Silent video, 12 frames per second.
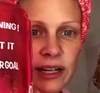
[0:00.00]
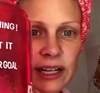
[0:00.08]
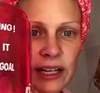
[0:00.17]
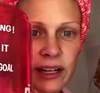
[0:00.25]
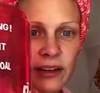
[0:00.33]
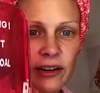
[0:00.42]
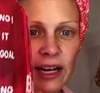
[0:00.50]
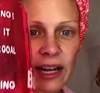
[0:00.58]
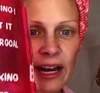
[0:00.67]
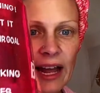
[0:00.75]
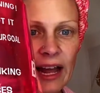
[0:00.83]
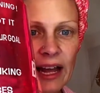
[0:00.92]
on here
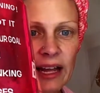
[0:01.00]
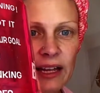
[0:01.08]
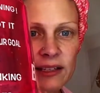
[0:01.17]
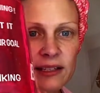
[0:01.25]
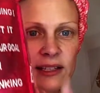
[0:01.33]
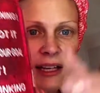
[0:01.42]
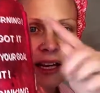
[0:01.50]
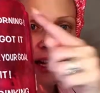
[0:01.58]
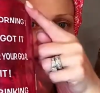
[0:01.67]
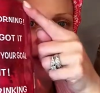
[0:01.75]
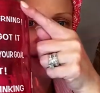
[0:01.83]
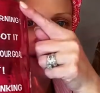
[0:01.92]
it has
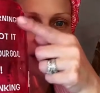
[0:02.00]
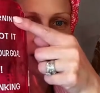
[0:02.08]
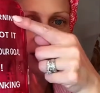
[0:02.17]
the